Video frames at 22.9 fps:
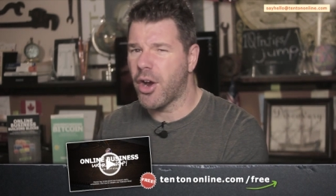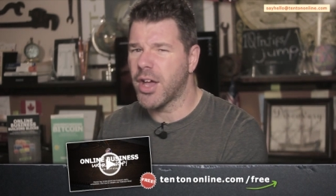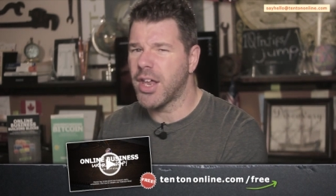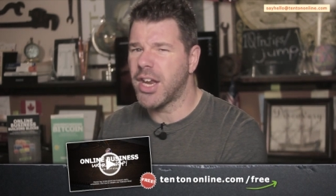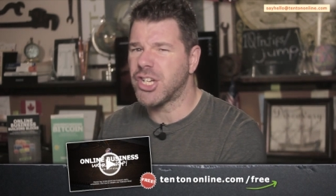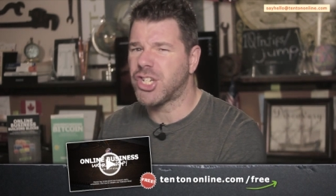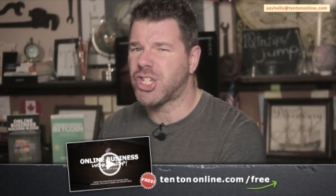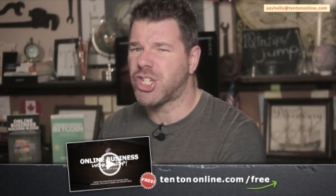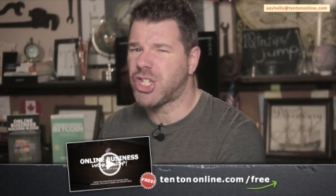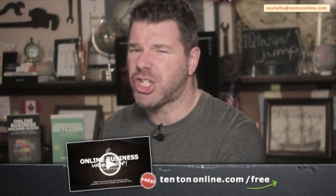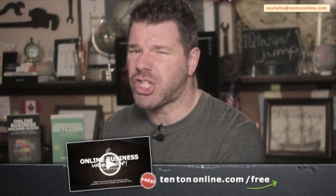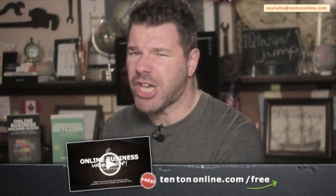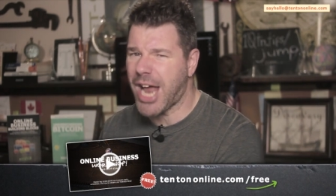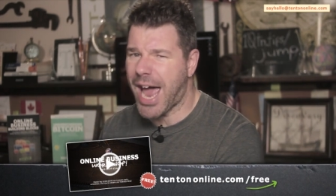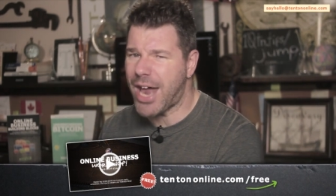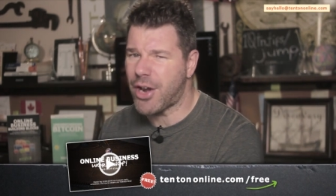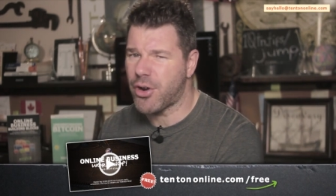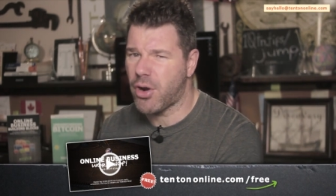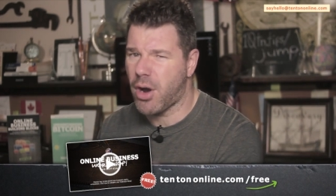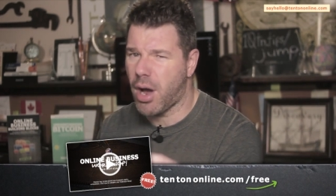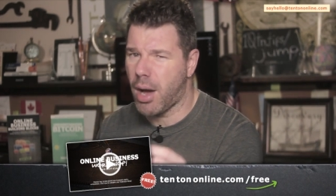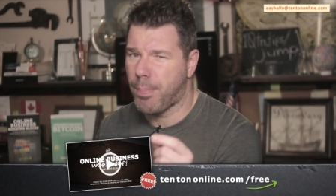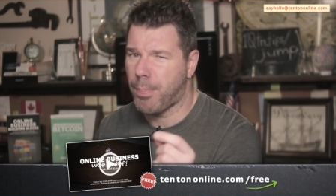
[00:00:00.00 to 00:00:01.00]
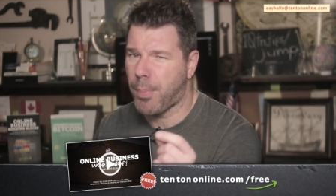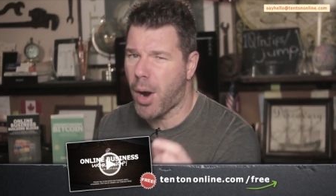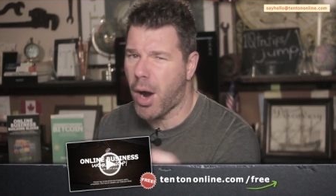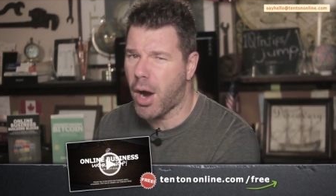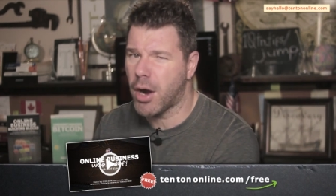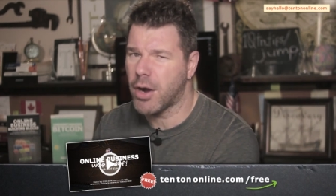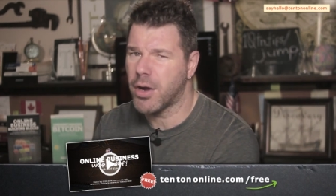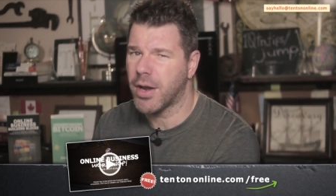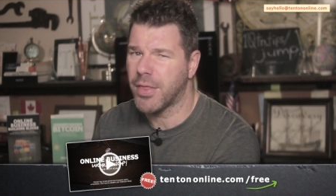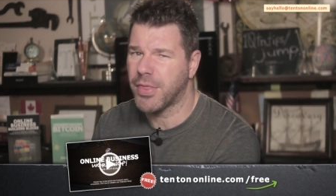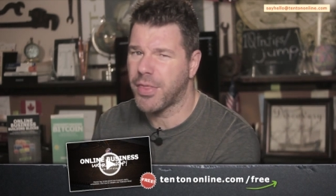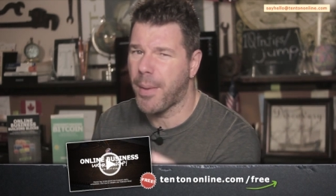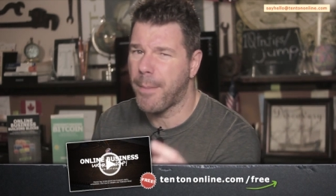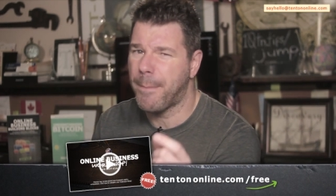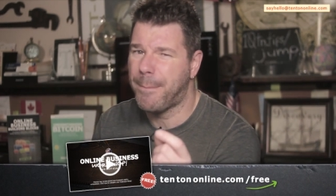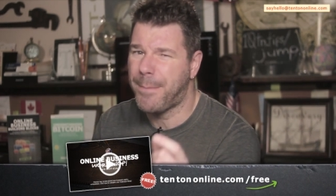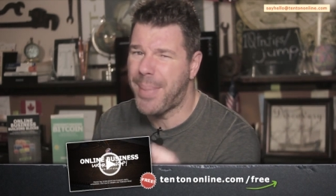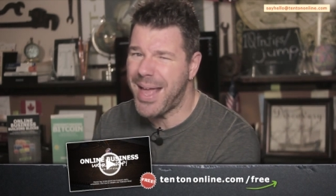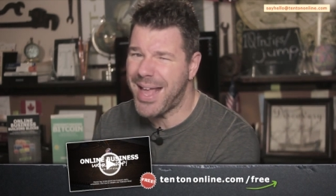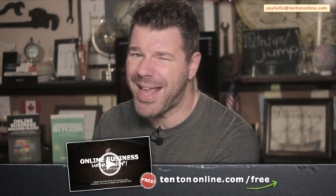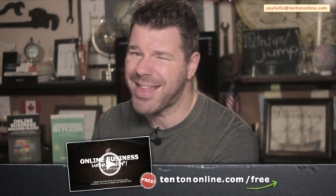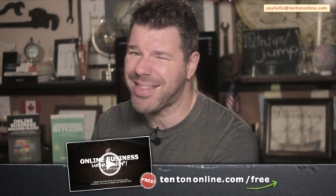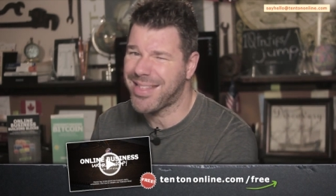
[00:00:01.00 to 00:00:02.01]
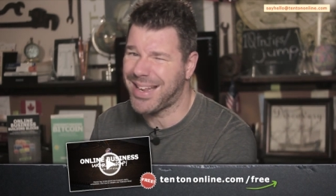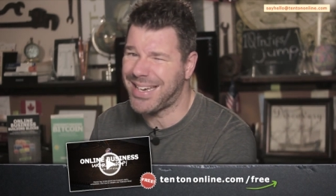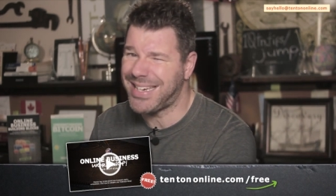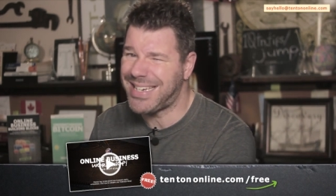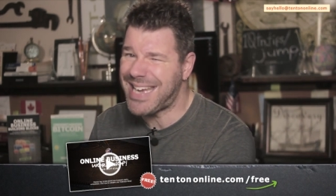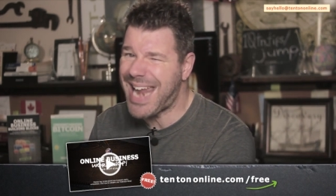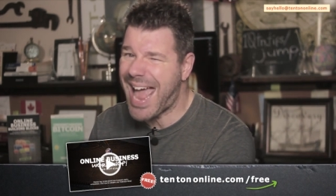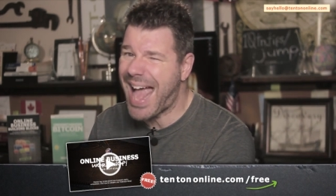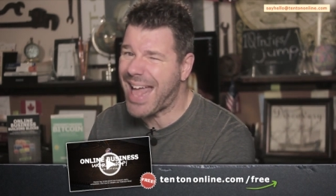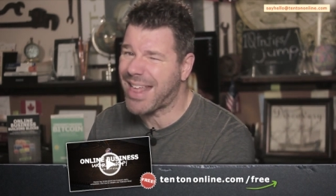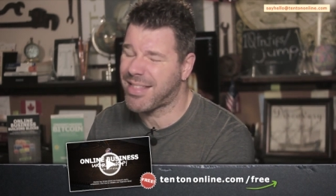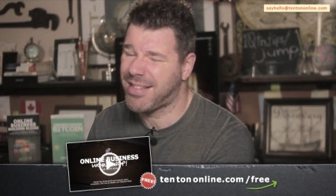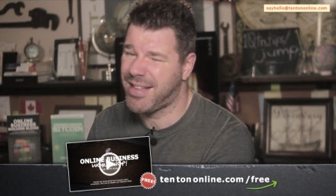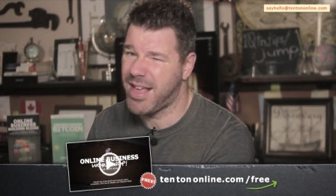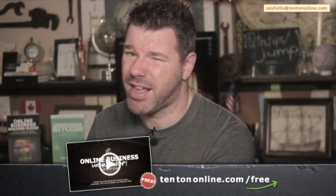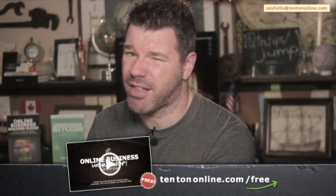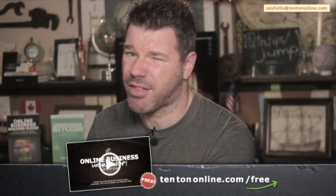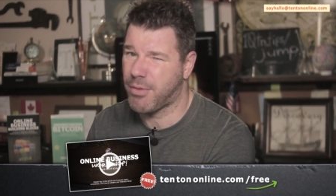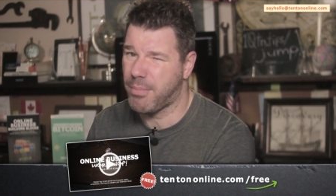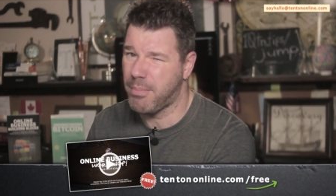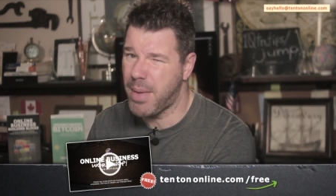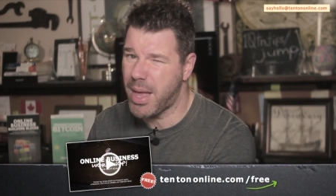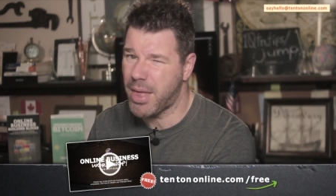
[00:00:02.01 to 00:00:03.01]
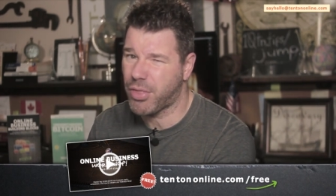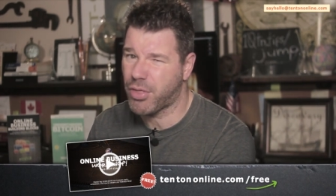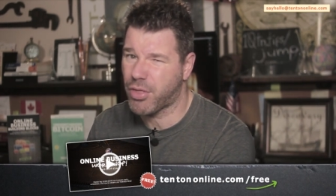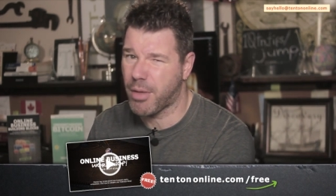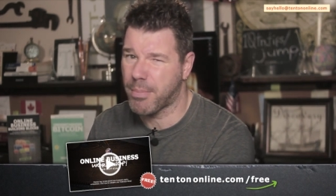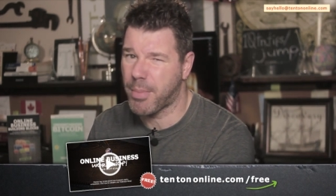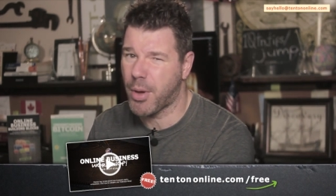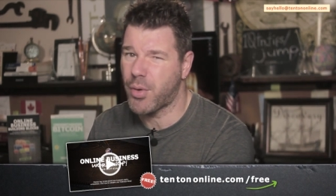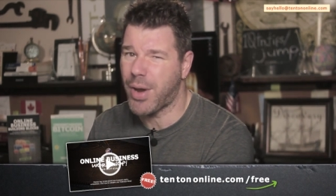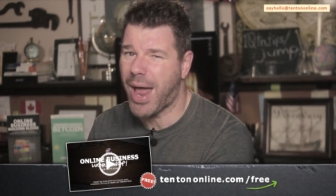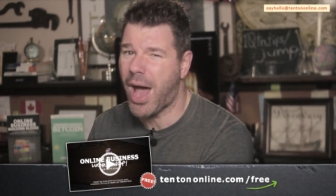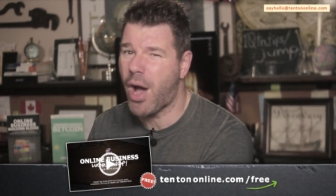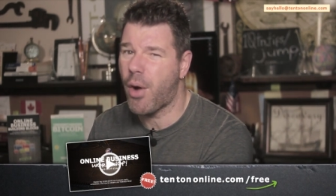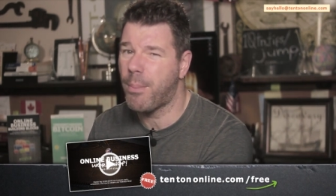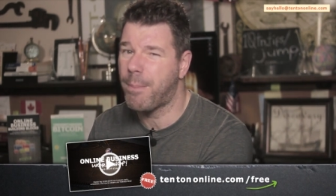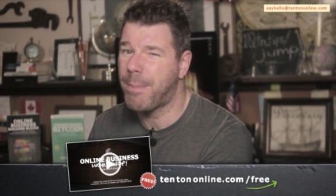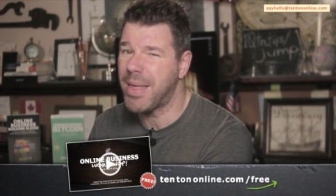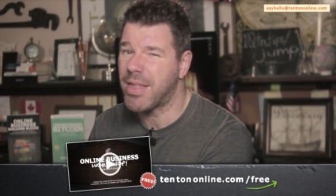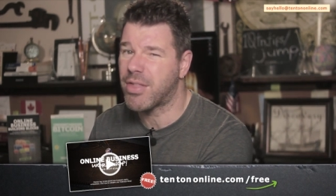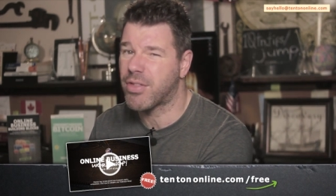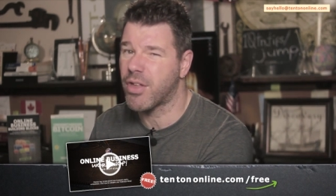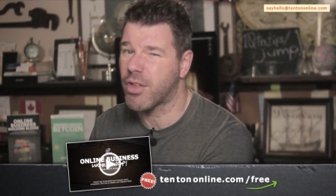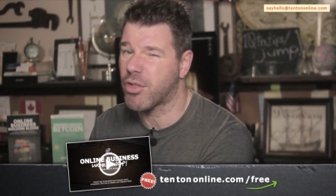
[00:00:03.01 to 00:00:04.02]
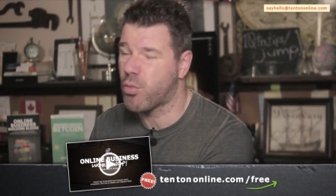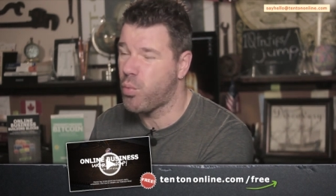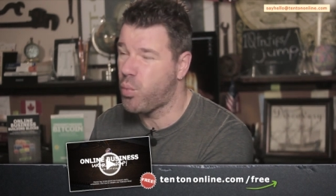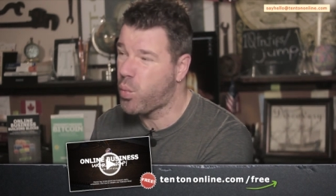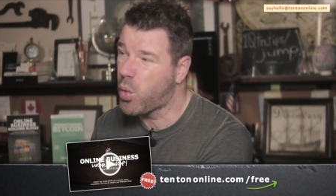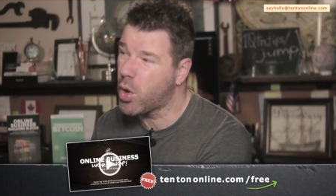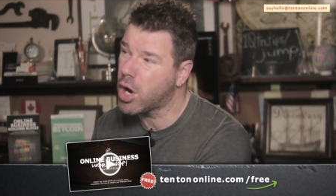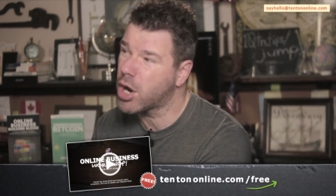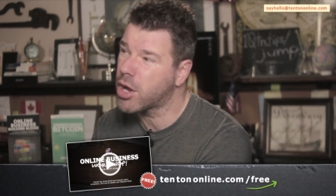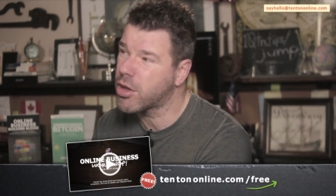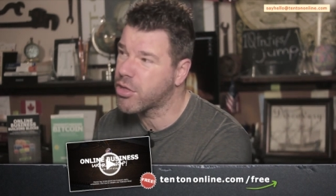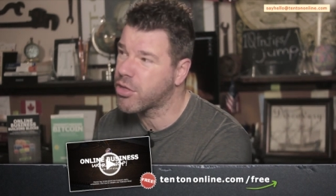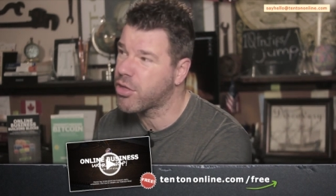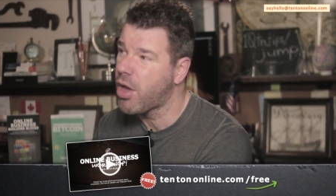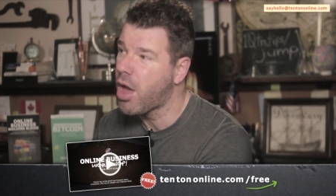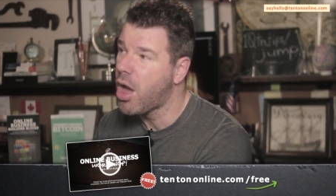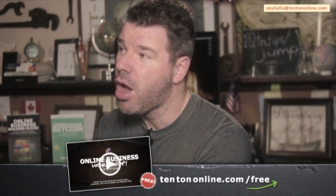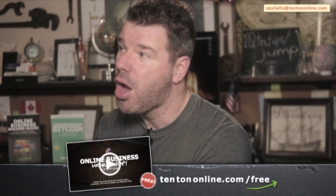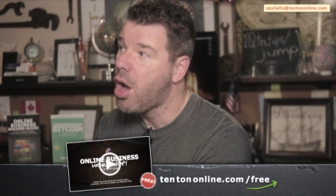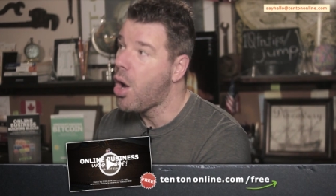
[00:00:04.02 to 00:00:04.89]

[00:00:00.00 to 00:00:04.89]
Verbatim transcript: going to shatter apart the biggest, nastiest myths about how business works,